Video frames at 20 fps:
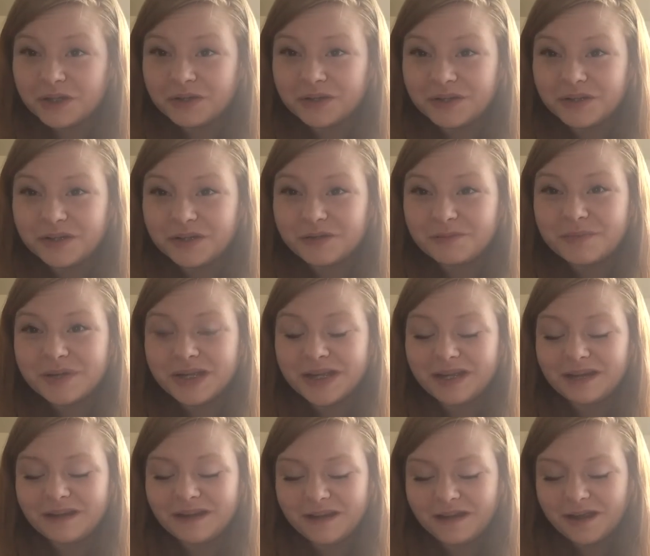you a little
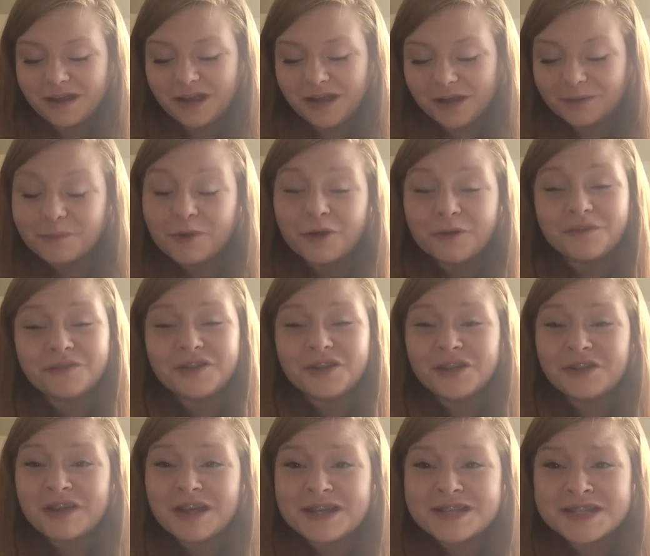bit um, hopefully
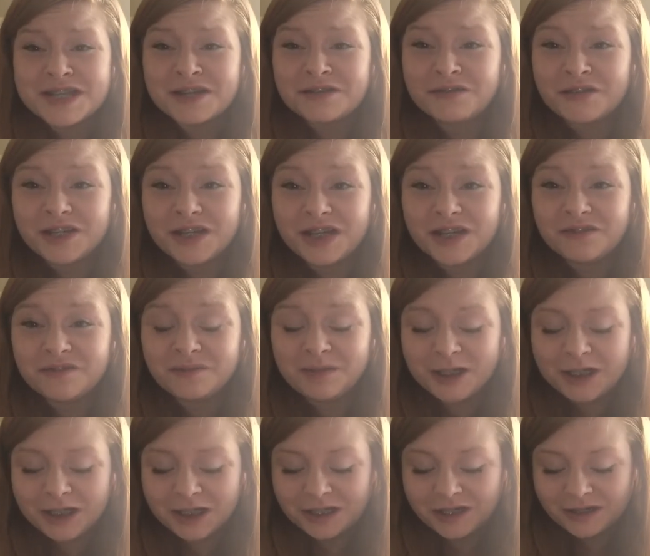you guys can forgive
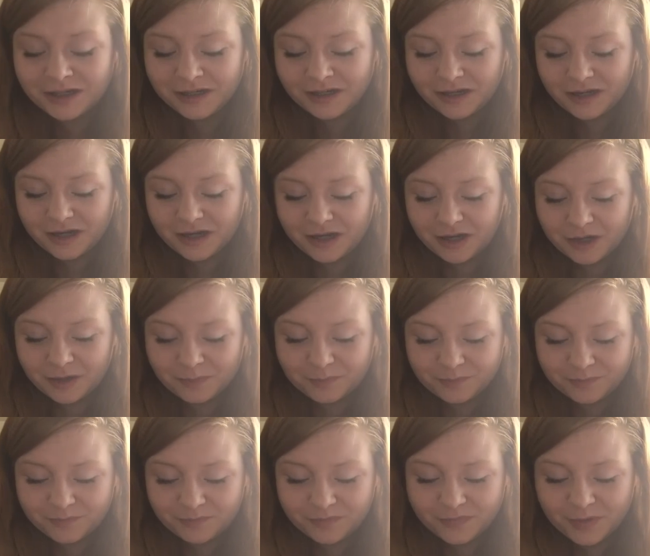me
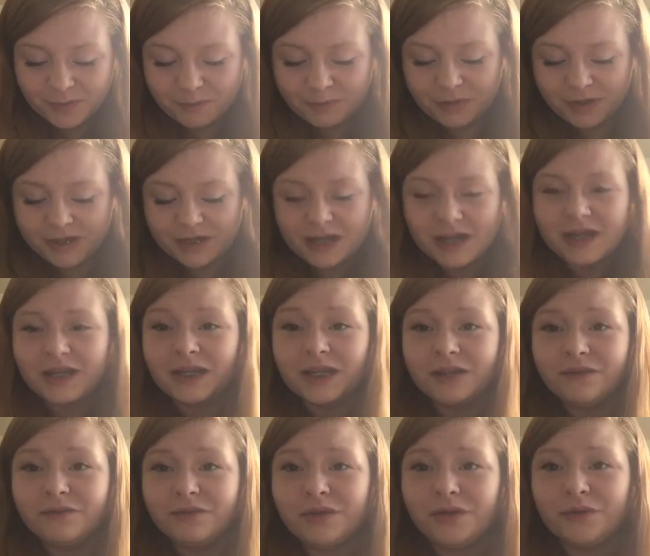um, but I
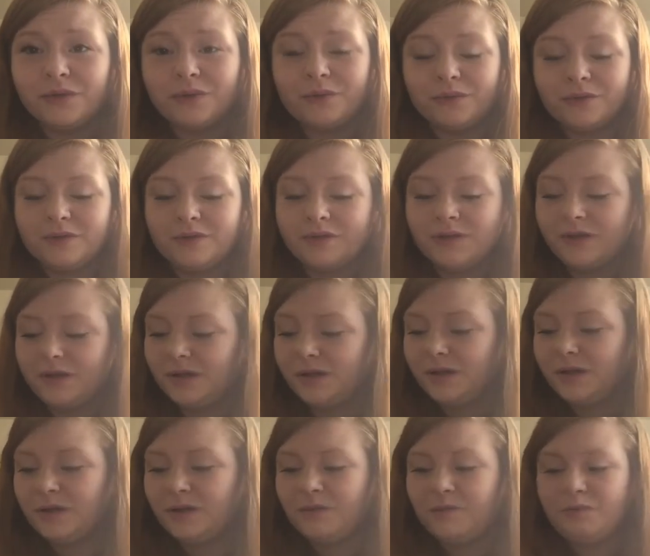gave you
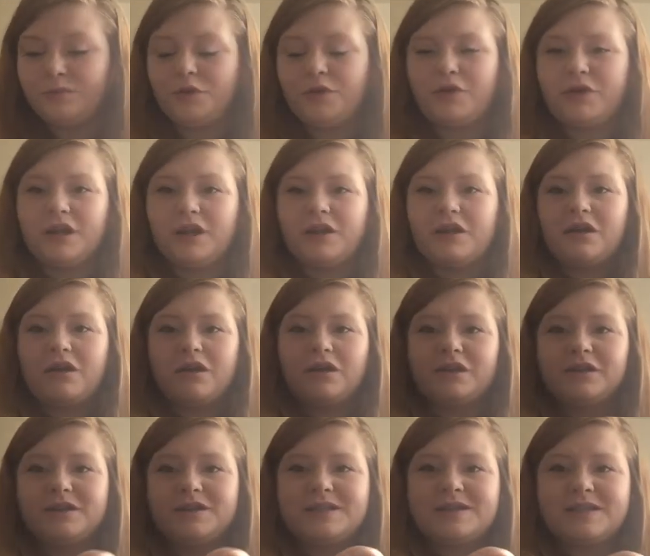broken
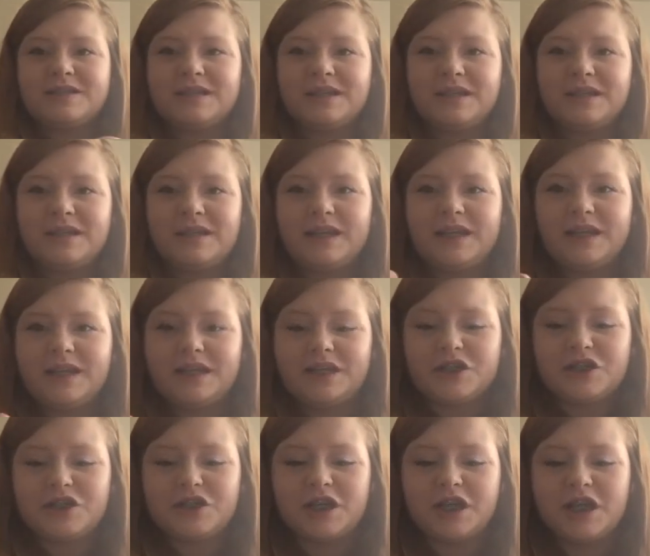cards in
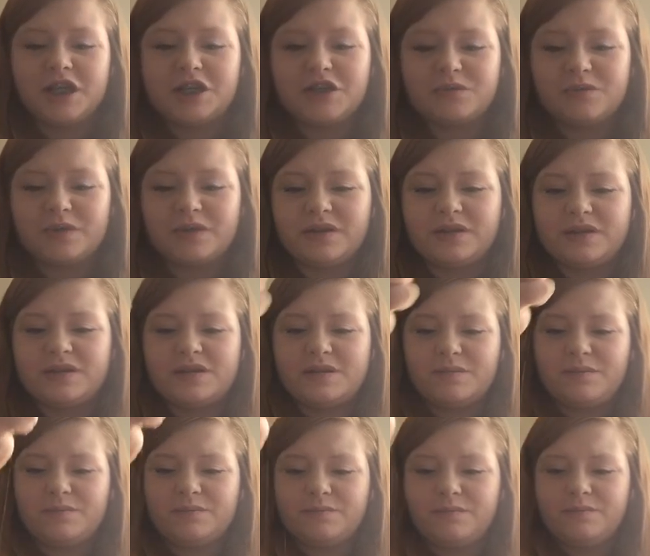exchange with
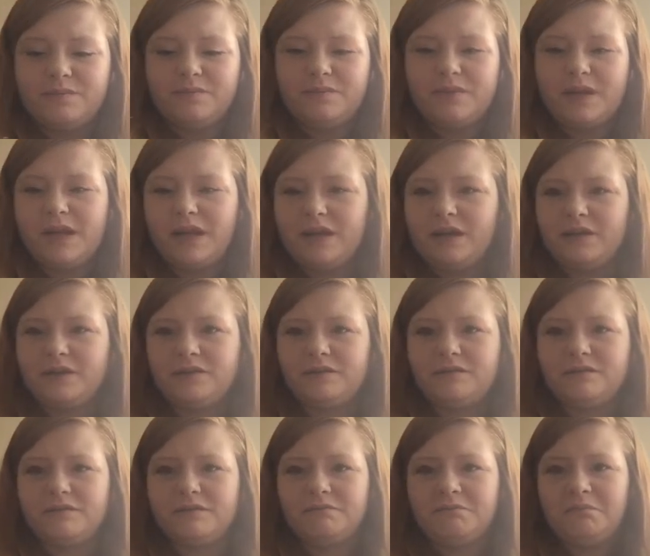some hair
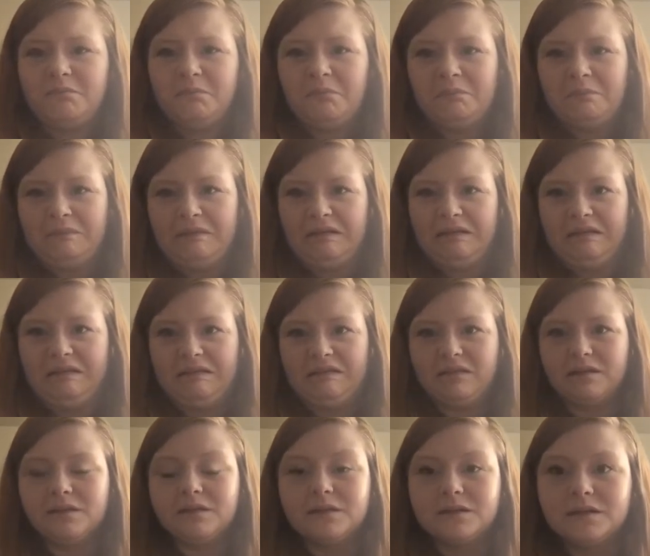Ew.
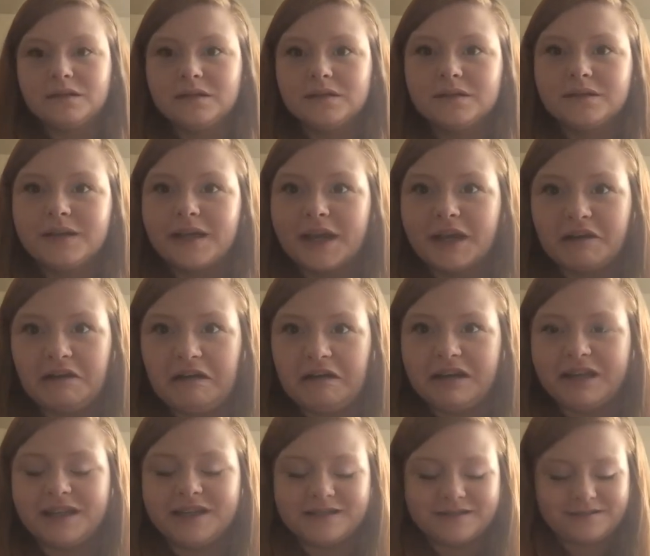hair
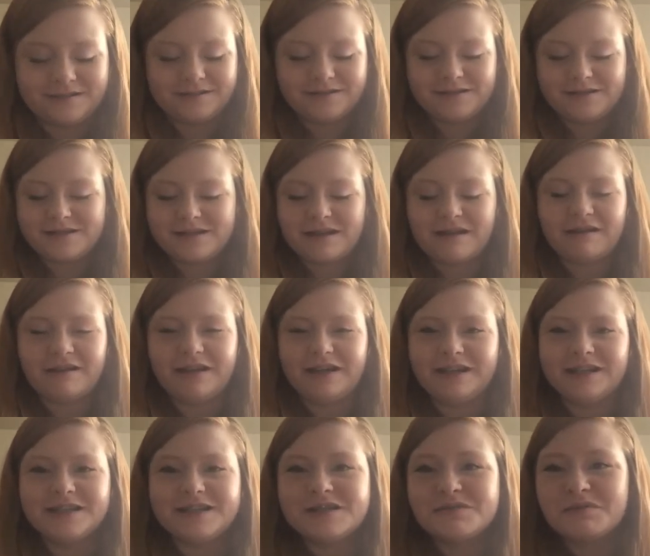on it
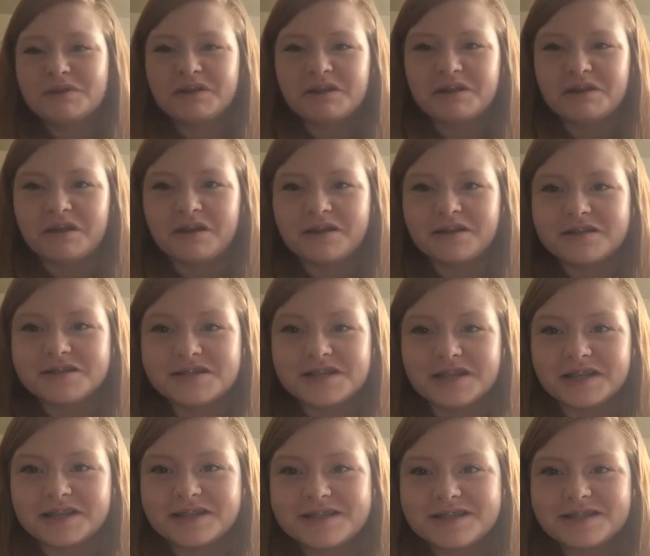sorry this is where the dog
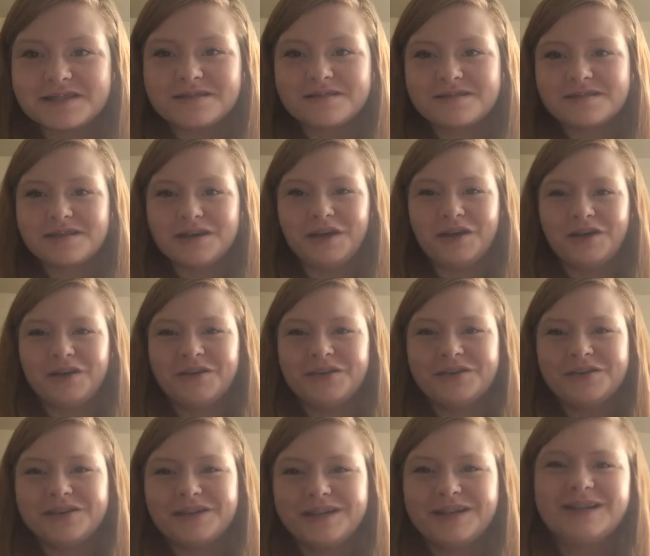sits so
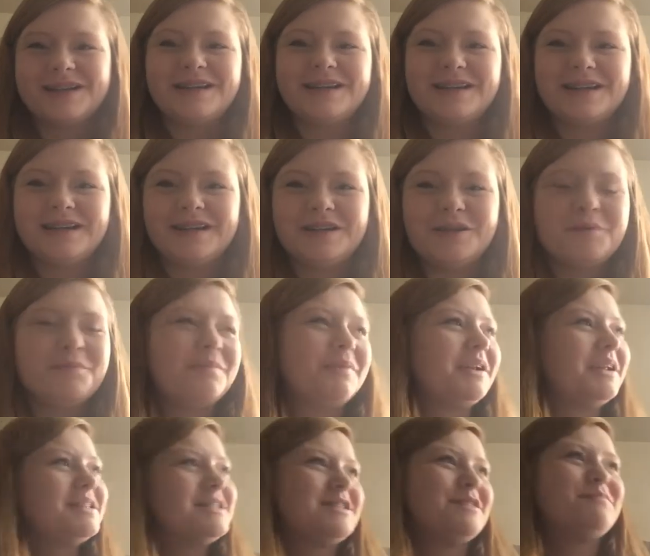
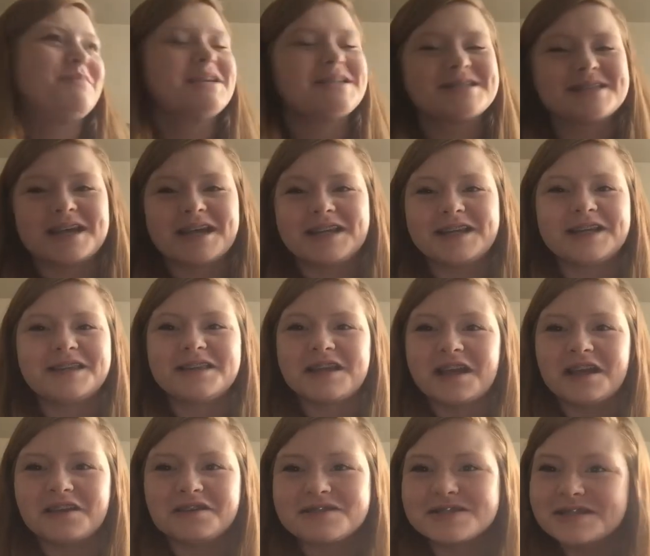but it's the best lighting in the
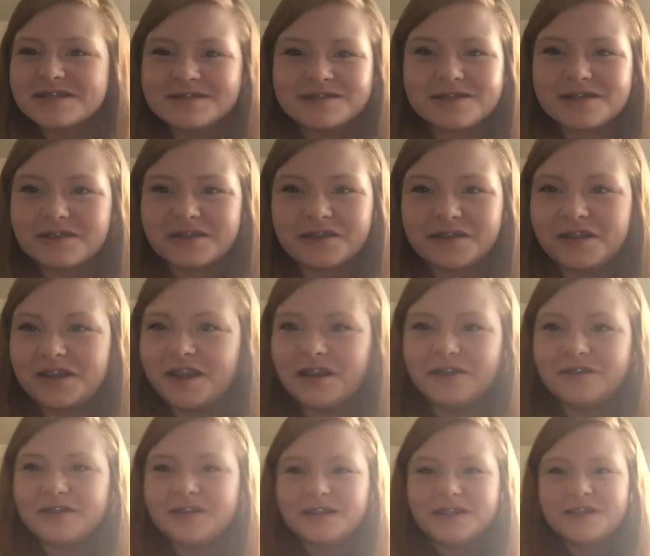house so there you go
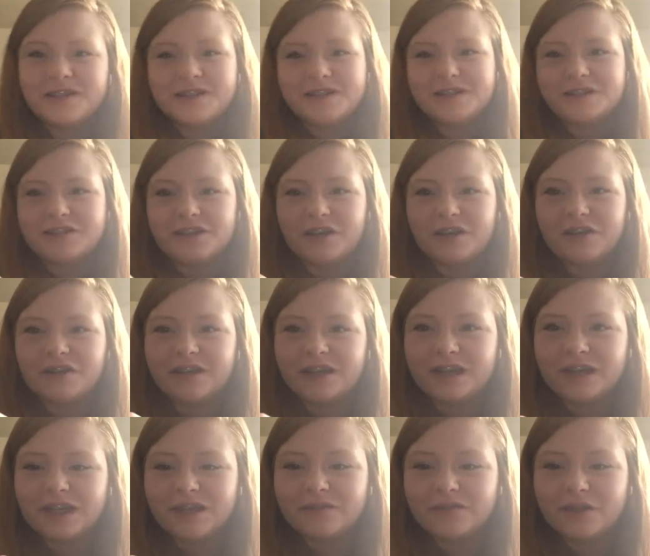so I
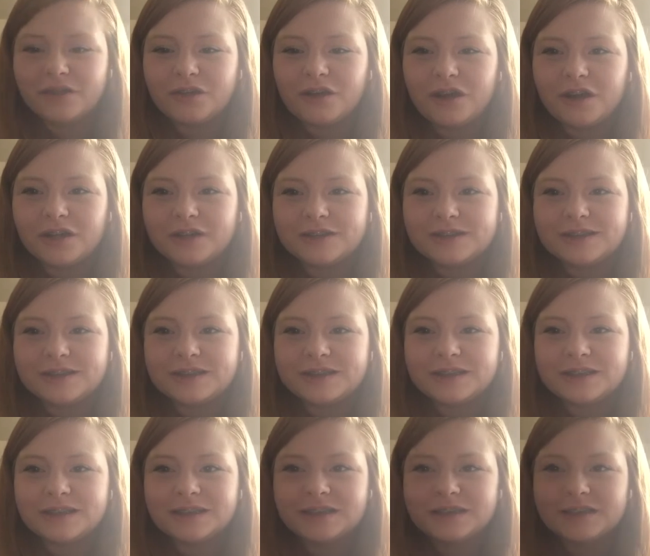gave you cards